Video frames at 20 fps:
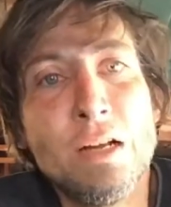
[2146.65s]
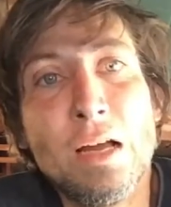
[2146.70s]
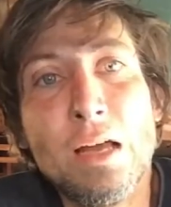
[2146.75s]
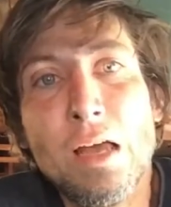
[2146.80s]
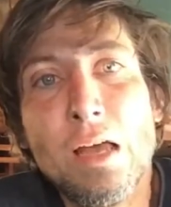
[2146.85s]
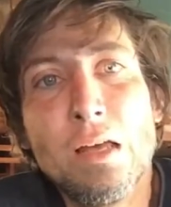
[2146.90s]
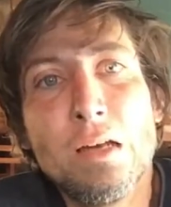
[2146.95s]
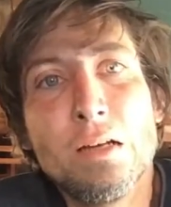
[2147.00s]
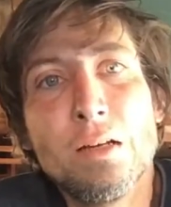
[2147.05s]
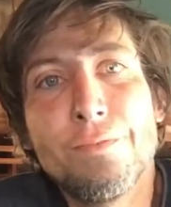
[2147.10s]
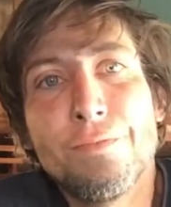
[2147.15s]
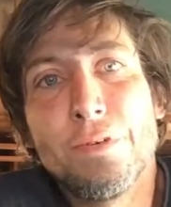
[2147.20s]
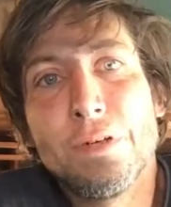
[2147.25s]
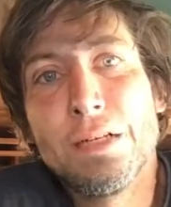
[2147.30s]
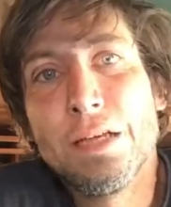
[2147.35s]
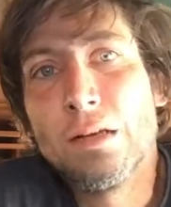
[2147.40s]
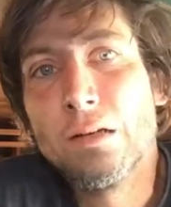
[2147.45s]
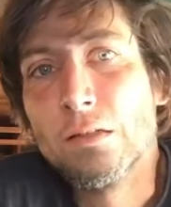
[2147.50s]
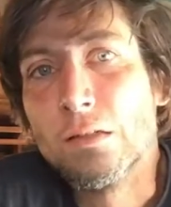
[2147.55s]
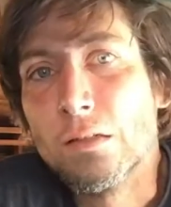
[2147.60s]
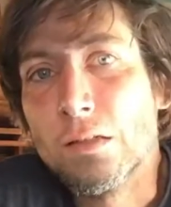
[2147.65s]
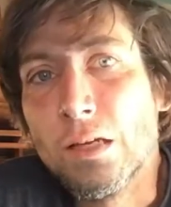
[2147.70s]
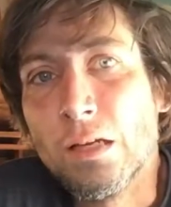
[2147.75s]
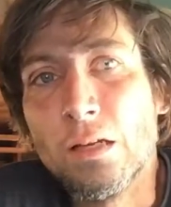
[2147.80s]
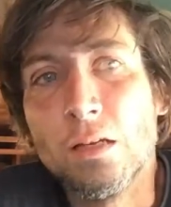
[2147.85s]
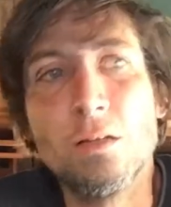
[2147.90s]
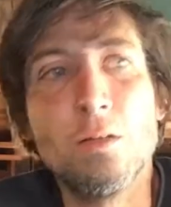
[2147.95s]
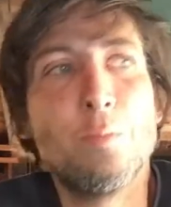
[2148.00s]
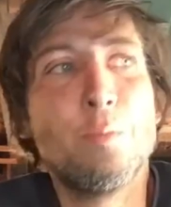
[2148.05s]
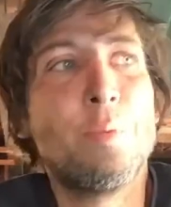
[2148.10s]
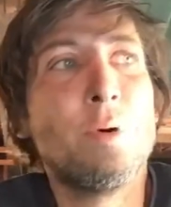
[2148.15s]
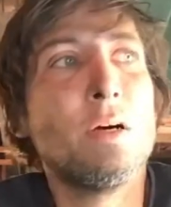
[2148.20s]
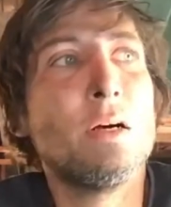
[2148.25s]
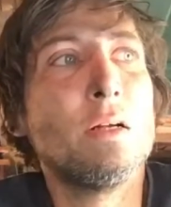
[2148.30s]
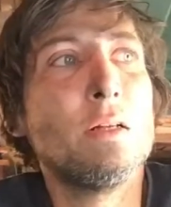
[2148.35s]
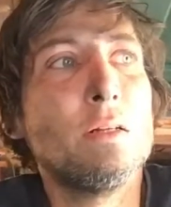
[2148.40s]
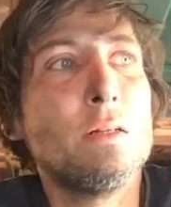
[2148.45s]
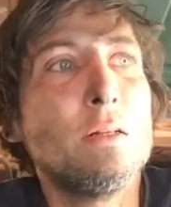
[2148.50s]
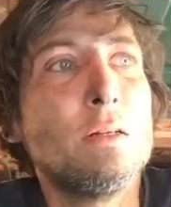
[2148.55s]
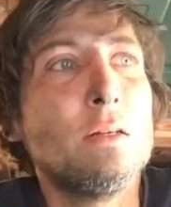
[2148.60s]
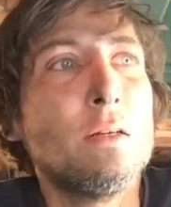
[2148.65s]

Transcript: I ate it up for dinner, you know, but